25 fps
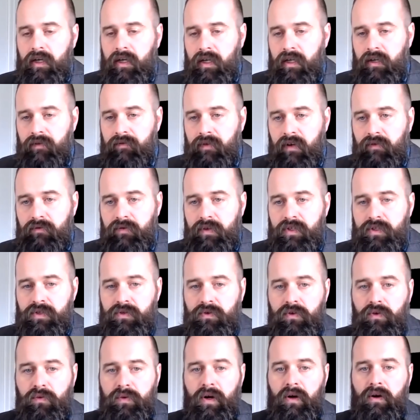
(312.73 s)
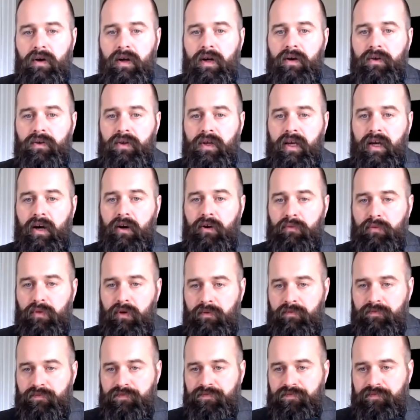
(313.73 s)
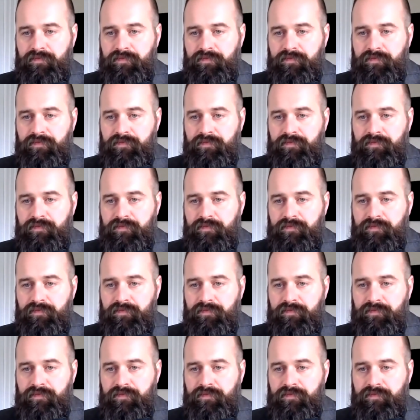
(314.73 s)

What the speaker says: and of every soul we are held accountable.